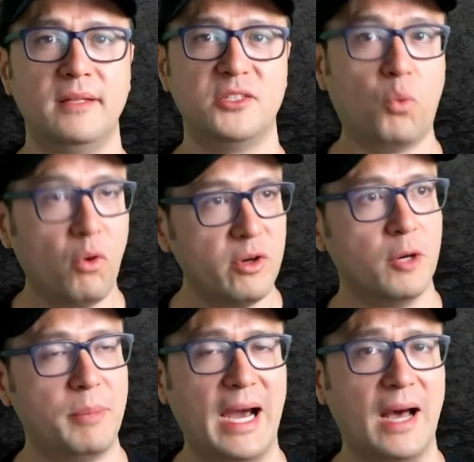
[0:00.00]
This
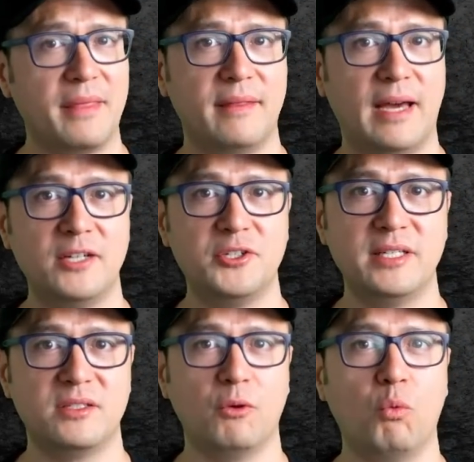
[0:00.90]
warrior path
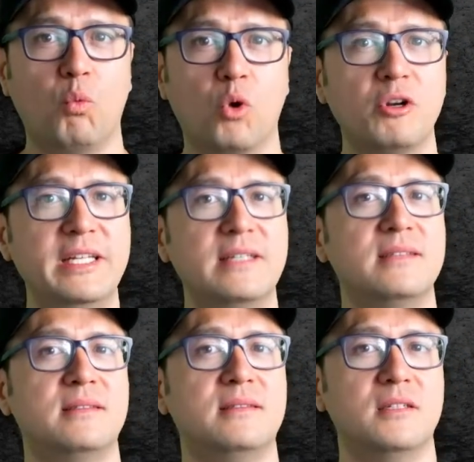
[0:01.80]
actually has the
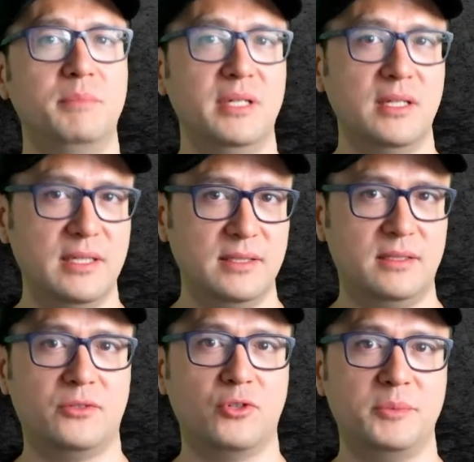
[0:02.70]
wordiest
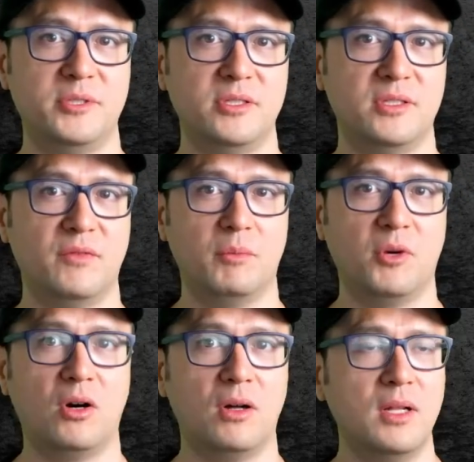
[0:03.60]
abilities descriptions of them
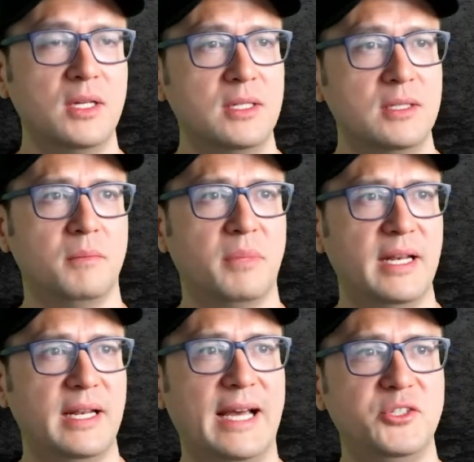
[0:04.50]
all.
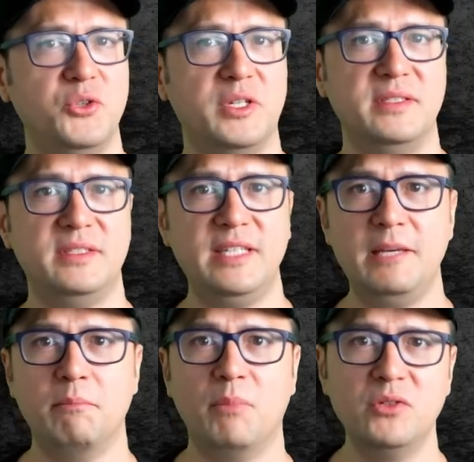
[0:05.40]
But as you can
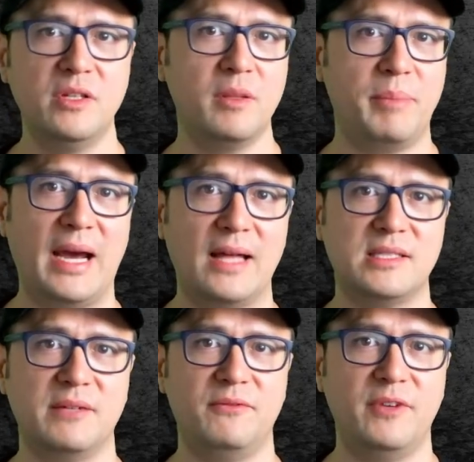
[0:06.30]
see, most of the
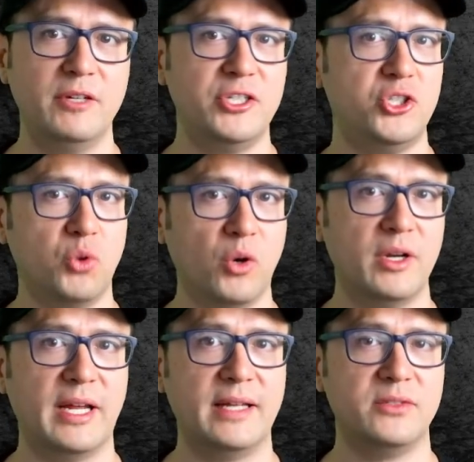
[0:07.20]
paths have very
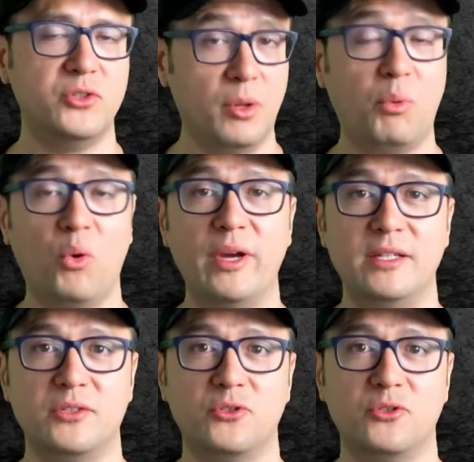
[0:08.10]
short and to the point